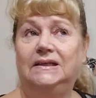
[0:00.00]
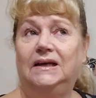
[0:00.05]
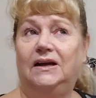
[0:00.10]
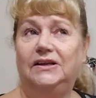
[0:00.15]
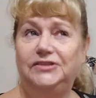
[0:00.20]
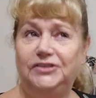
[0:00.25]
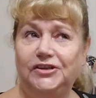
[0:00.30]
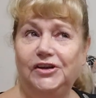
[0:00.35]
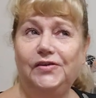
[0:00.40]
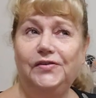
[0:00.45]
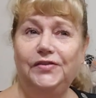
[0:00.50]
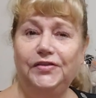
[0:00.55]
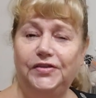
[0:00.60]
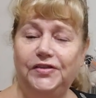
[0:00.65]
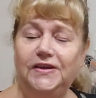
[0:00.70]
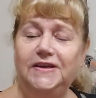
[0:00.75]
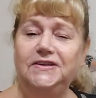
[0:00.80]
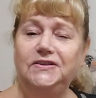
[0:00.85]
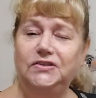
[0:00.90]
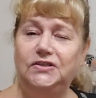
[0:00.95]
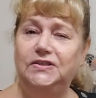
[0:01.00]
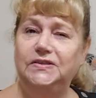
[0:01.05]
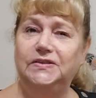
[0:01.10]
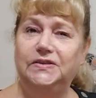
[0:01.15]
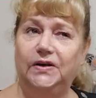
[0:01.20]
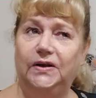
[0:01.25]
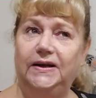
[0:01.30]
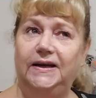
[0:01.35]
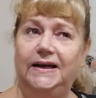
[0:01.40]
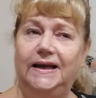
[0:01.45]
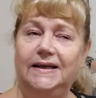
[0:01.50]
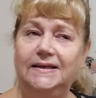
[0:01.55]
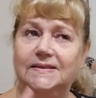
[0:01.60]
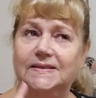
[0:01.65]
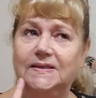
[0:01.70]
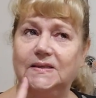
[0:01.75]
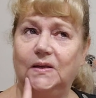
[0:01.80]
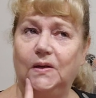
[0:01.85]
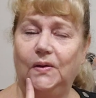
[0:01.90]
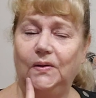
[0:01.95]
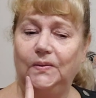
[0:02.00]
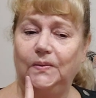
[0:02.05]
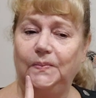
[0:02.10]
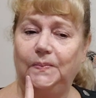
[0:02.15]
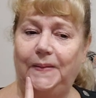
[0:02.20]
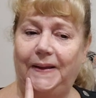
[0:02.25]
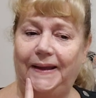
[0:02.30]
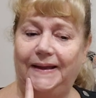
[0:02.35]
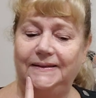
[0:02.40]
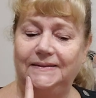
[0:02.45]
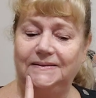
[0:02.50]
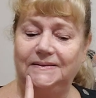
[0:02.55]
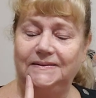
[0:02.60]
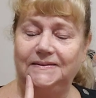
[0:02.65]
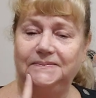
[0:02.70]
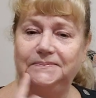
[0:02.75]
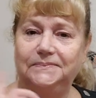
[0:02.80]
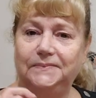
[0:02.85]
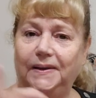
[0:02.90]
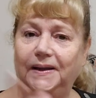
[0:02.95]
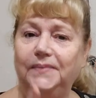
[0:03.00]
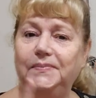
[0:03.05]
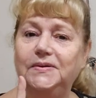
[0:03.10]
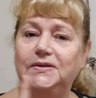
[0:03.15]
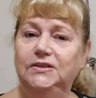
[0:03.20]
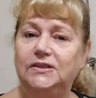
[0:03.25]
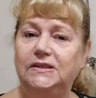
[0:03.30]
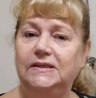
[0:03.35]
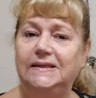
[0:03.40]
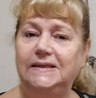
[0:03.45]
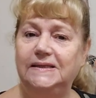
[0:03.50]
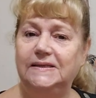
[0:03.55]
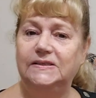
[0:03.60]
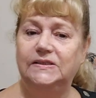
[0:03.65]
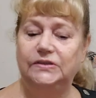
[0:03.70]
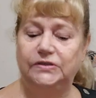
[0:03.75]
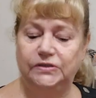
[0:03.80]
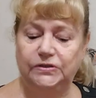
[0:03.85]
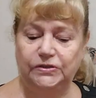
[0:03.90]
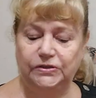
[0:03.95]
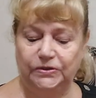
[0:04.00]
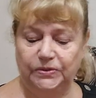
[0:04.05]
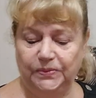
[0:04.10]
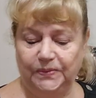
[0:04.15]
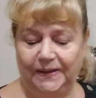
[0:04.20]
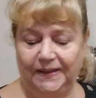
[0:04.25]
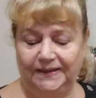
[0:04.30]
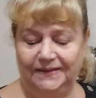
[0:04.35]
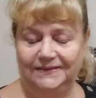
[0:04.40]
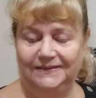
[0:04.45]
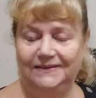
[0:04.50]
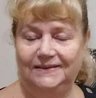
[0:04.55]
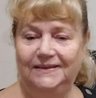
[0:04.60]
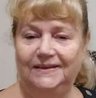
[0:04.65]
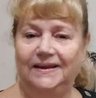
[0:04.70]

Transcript: I don't think she's got an axolotl pattern. Maybe she needs to do one.